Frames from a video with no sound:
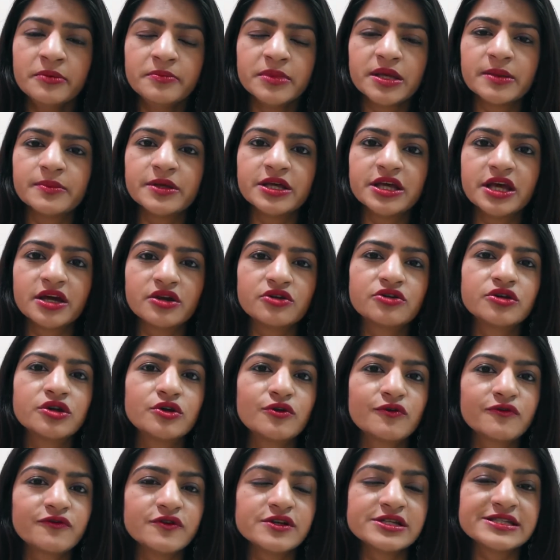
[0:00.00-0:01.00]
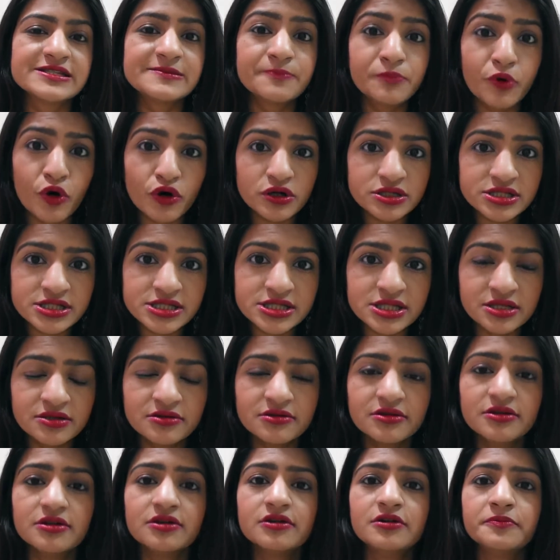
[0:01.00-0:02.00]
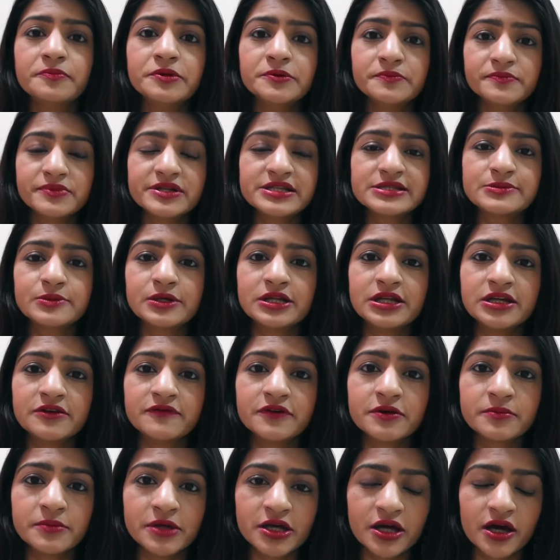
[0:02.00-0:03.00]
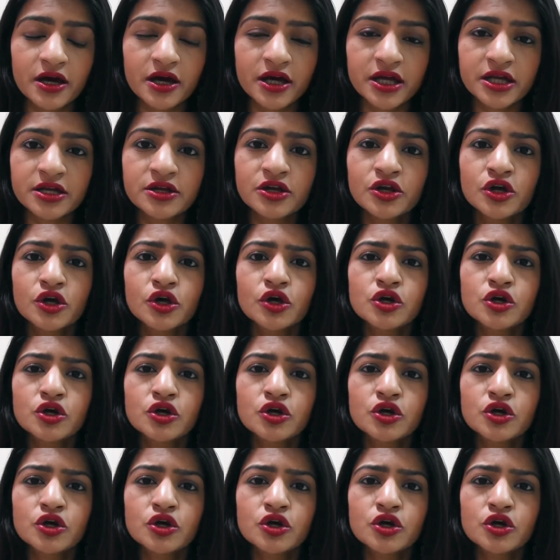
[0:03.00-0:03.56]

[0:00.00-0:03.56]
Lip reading: maybe get rid of the spots the pimples were leaving behind.